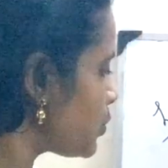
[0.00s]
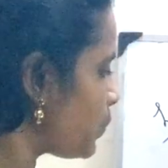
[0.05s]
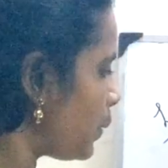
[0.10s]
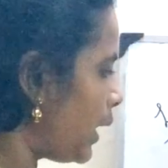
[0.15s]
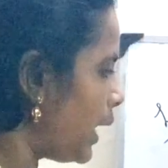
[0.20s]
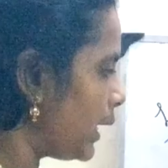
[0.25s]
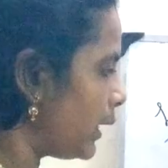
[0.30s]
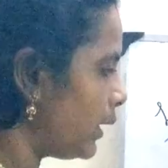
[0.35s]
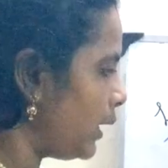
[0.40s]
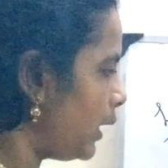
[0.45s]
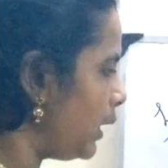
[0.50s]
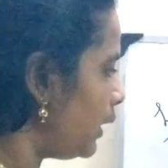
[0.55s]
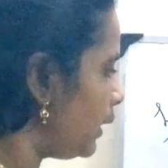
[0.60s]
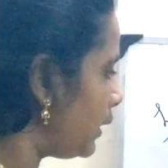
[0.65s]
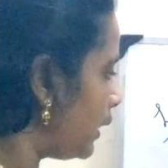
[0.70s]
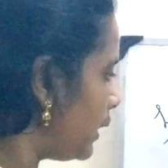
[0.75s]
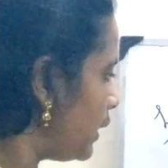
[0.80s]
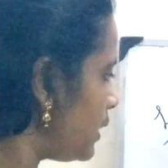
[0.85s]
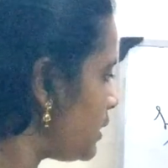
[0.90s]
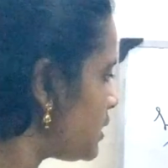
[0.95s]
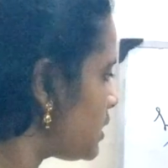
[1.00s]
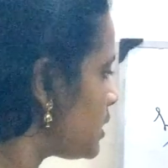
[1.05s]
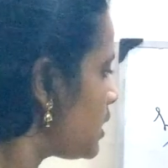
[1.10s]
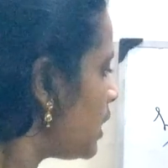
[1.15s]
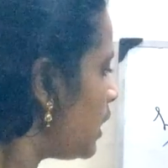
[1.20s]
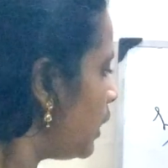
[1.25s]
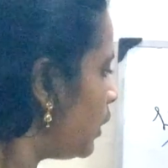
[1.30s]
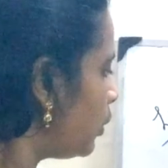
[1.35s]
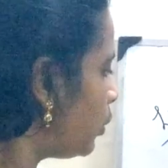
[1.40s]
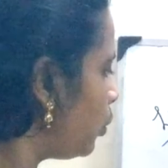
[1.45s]
sparking, that is
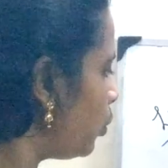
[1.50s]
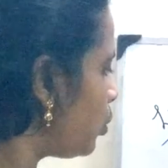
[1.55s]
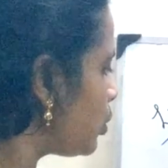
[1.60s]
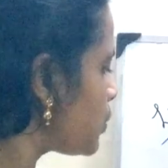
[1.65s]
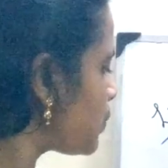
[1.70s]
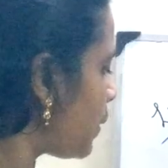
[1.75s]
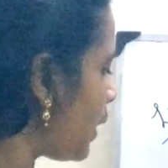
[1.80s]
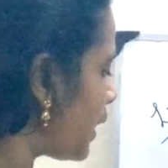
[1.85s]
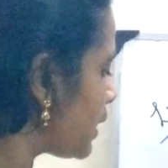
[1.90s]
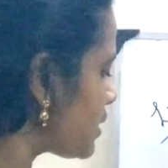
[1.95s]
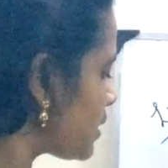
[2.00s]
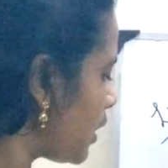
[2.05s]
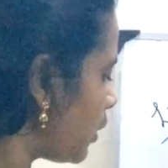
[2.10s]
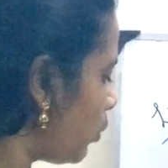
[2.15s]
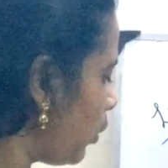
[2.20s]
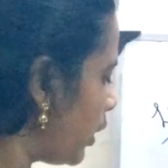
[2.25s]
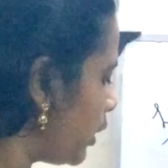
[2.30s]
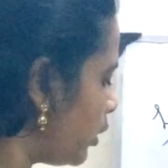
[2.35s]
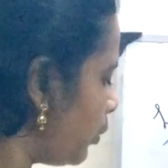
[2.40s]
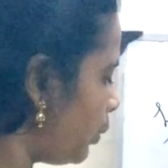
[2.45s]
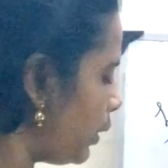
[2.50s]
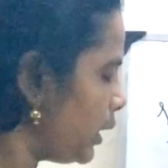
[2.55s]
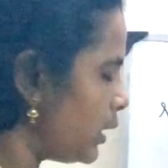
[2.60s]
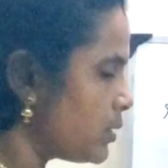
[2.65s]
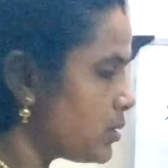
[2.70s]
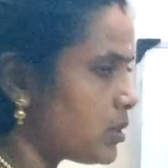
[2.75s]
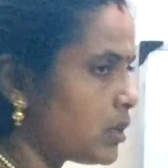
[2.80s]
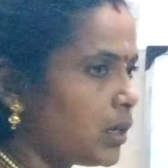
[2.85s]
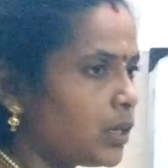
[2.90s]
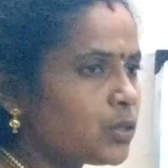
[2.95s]
two sparks are going to be in
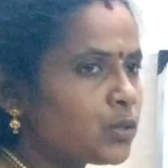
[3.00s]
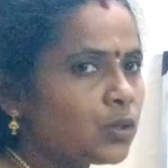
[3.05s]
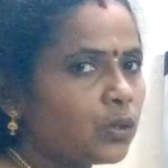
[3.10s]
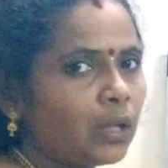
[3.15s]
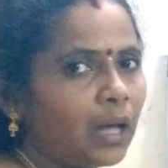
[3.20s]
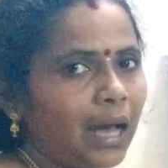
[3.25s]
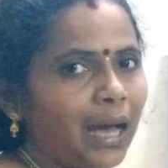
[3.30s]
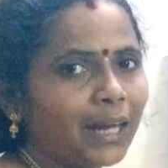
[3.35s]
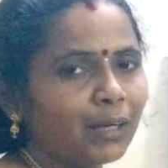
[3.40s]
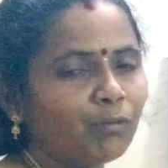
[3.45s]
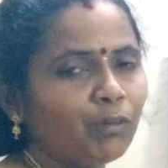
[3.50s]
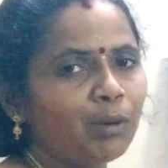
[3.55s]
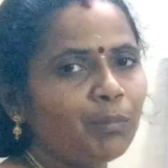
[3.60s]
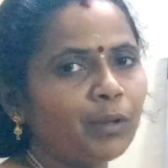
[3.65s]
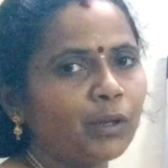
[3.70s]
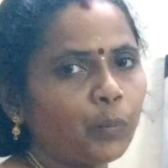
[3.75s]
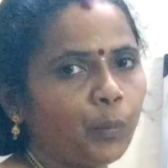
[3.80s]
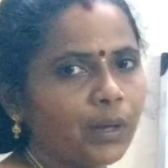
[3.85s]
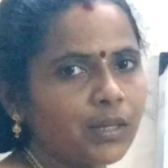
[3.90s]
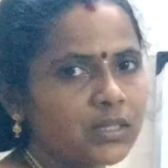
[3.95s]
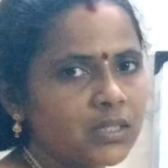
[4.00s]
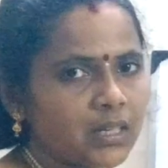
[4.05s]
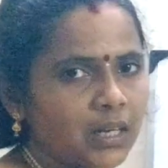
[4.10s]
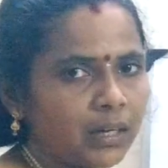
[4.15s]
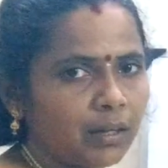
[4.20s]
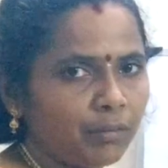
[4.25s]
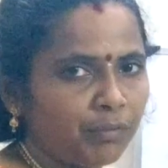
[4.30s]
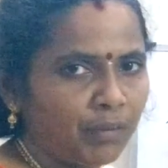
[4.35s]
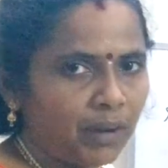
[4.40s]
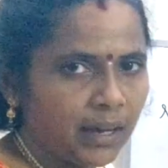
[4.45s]
series, so the arc will be quenched at
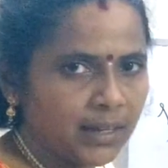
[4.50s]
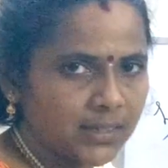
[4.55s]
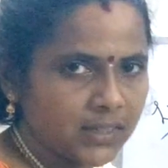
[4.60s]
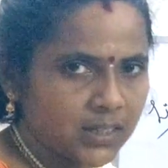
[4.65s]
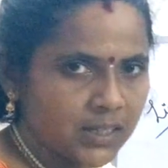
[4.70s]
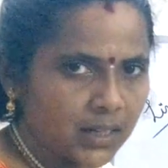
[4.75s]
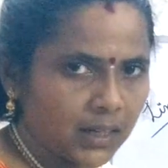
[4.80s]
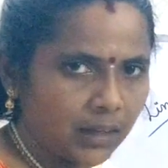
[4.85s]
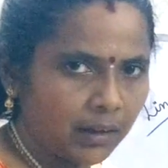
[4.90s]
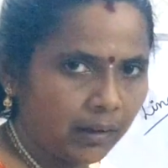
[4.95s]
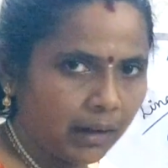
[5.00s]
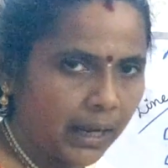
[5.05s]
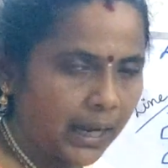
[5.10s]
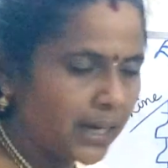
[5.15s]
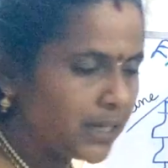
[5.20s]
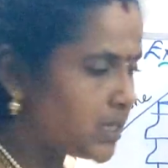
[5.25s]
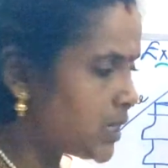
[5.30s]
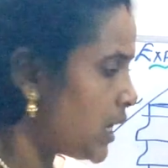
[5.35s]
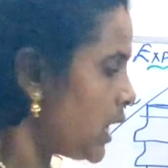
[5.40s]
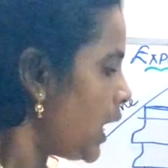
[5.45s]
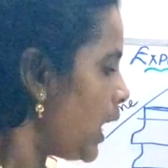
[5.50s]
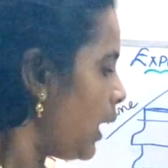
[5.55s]
a faster rate.